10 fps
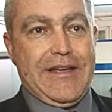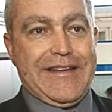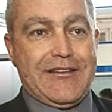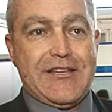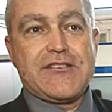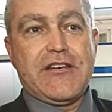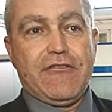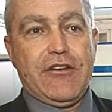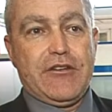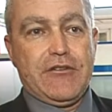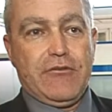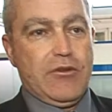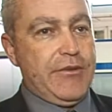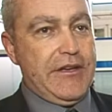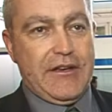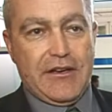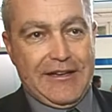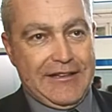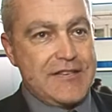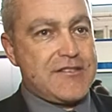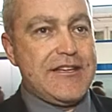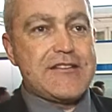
And the testing of it will be in less